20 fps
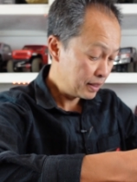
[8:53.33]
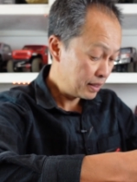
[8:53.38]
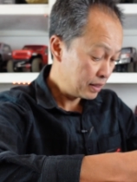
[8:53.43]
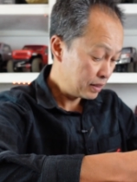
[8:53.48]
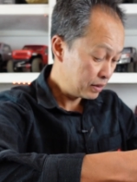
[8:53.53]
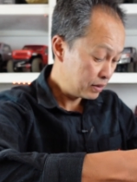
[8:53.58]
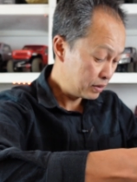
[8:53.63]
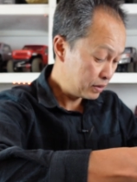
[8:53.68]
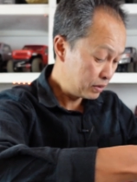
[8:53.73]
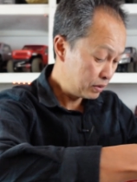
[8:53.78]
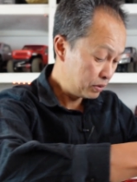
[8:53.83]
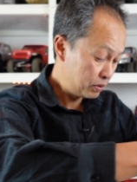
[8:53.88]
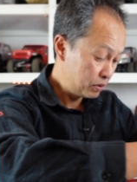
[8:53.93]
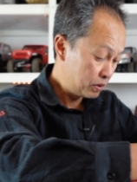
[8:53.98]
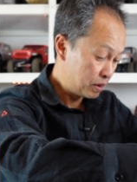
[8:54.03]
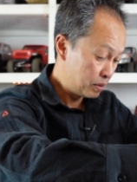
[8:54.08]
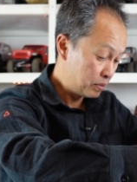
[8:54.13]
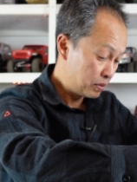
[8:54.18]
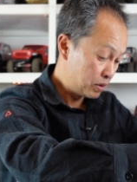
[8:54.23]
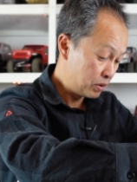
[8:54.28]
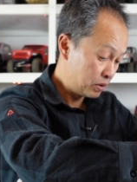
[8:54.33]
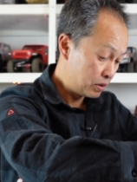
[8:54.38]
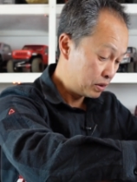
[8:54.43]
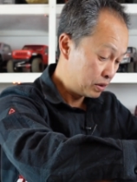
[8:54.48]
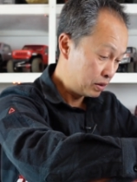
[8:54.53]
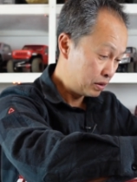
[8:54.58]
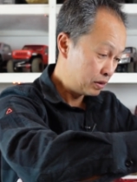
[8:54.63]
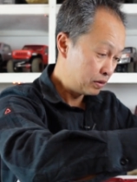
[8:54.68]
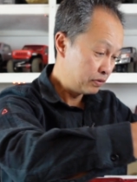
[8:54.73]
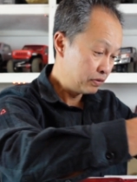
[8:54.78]
they include the
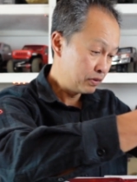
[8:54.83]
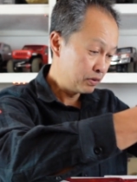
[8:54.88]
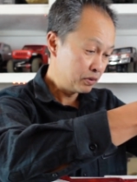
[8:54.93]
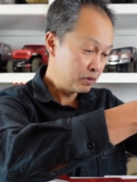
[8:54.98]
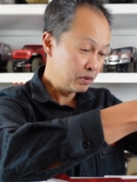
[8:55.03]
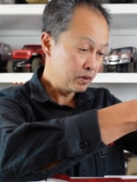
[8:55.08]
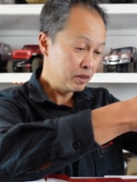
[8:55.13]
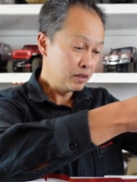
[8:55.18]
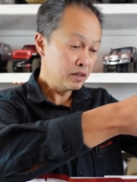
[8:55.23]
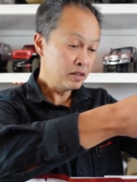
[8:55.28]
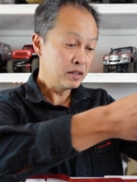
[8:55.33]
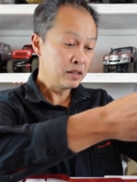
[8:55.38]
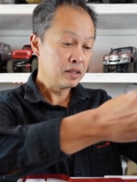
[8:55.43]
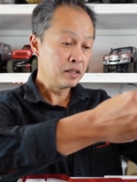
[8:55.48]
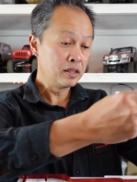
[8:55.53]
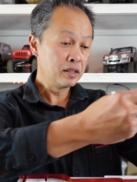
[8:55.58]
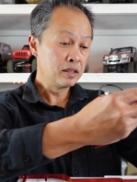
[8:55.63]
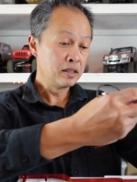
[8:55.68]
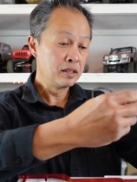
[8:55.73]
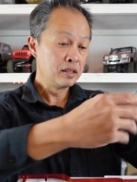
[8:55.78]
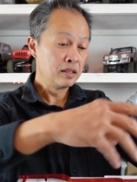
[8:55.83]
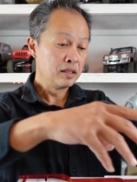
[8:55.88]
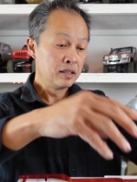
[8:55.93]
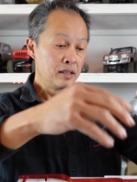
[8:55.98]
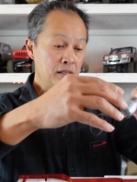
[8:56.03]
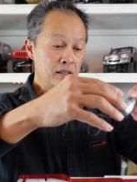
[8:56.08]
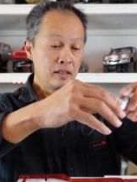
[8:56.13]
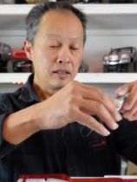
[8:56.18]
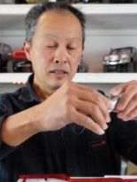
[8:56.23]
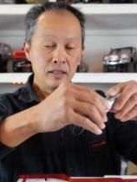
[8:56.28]
motor, of course.
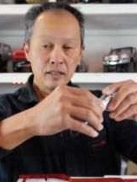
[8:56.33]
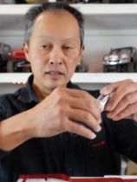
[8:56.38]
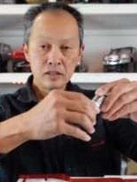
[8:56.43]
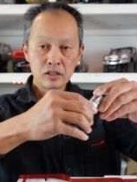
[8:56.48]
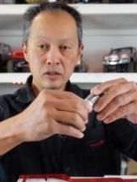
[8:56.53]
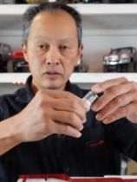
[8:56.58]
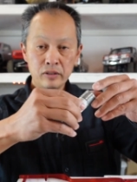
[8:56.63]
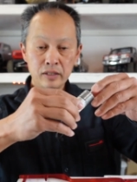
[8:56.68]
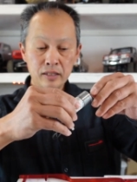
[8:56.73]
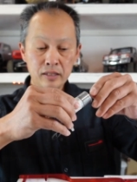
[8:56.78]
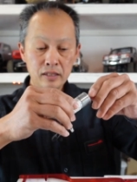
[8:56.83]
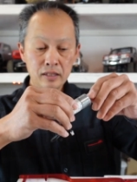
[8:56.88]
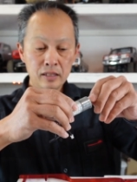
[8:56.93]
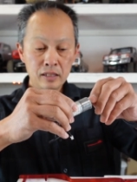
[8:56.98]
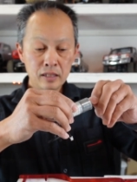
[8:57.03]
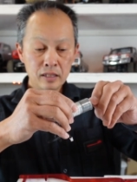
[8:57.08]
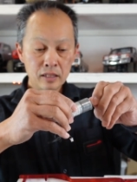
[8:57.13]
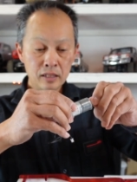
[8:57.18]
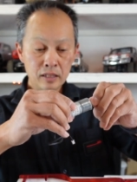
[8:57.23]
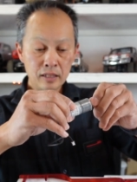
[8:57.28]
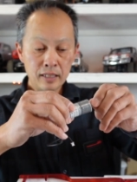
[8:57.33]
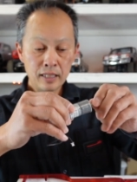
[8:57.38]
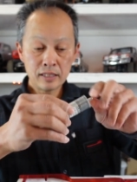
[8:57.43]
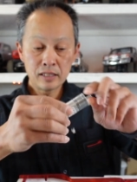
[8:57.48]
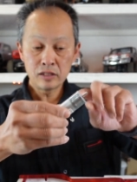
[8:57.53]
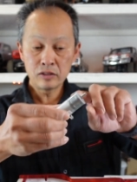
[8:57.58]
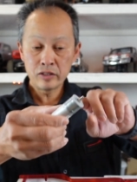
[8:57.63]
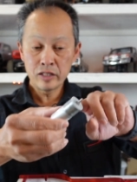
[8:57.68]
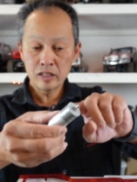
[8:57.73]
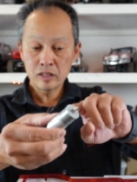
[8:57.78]
It's already
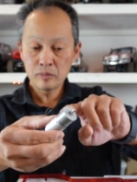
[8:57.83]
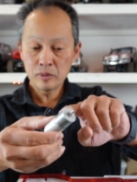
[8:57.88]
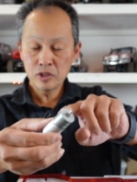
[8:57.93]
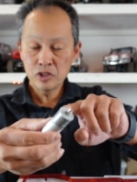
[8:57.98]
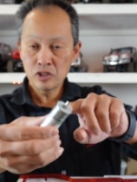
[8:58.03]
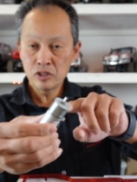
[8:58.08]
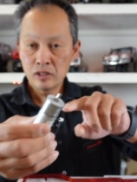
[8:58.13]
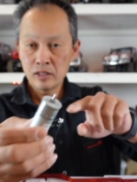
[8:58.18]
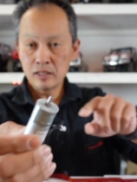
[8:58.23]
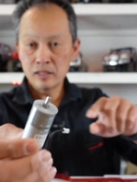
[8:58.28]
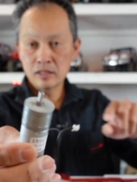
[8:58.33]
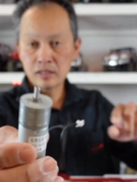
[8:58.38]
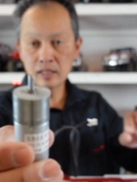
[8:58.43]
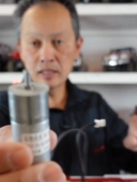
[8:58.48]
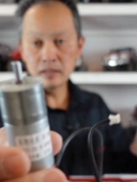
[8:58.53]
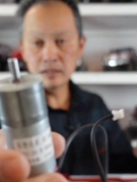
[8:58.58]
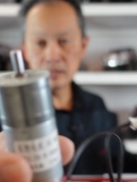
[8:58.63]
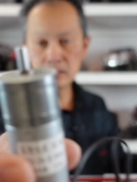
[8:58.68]
has a transmission inside